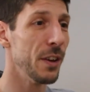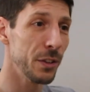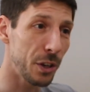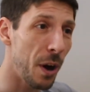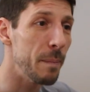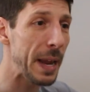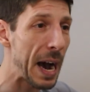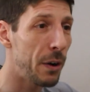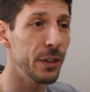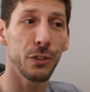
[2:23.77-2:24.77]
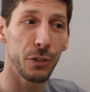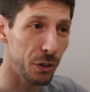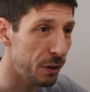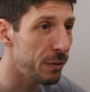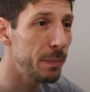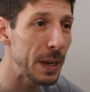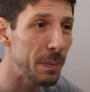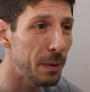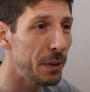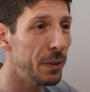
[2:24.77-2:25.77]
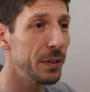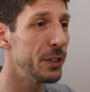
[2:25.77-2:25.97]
to come down and serve people,